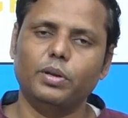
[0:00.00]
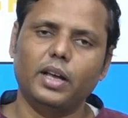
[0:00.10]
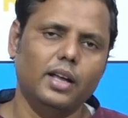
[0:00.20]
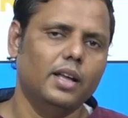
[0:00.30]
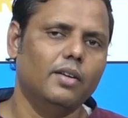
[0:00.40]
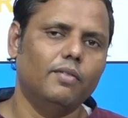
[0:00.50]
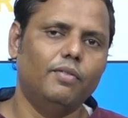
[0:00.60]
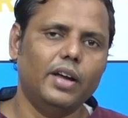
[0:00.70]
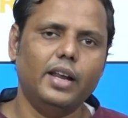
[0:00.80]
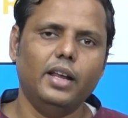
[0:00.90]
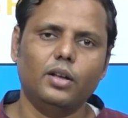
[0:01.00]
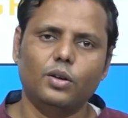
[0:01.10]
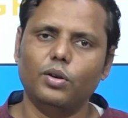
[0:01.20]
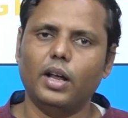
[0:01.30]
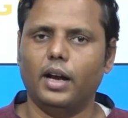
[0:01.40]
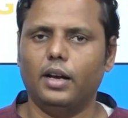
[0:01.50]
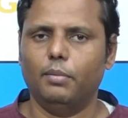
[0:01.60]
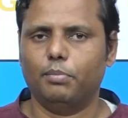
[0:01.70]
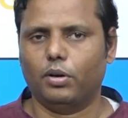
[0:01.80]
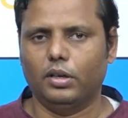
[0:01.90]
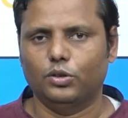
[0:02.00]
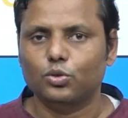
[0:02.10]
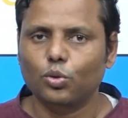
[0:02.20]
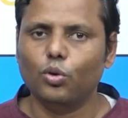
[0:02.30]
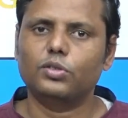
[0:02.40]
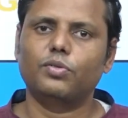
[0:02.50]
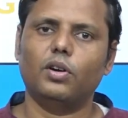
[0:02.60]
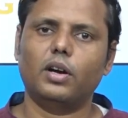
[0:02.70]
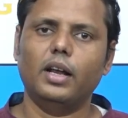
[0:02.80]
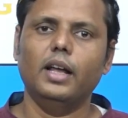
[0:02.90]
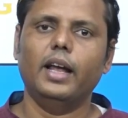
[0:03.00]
a very good and important source for